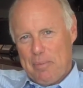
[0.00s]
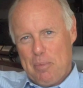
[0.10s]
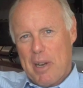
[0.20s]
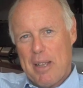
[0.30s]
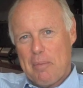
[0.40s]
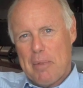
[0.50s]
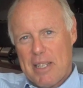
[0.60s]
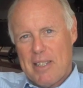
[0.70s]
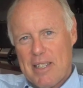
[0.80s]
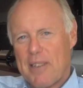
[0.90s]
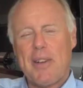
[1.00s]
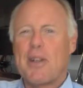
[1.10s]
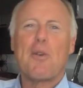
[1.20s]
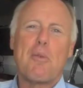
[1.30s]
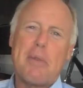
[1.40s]
my misses. And if I
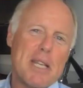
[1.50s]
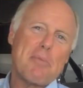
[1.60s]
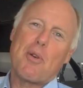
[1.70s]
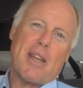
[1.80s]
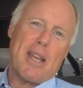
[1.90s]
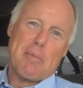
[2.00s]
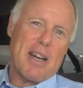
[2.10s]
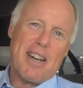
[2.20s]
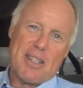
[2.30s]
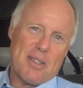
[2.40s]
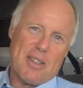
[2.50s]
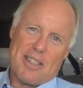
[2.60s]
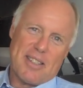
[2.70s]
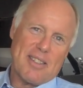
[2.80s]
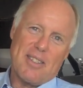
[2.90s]
go to a baseball game, a hot dog
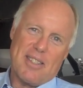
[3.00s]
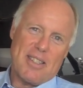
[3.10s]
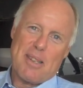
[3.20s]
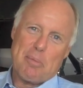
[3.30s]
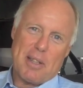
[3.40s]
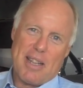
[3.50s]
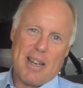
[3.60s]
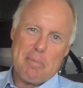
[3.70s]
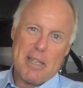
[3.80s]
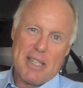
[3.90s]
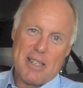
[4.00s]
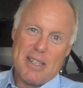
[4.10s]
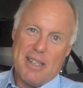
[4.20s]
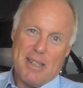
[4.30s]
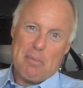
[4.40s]
is clearly something that I miss,
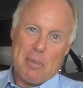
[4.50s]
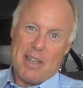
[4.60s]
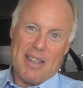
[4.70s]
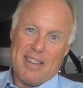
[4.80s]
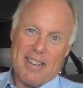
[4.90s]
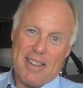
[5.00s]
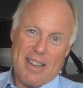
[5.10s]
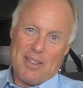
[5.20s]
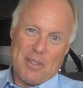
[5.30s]
but I don't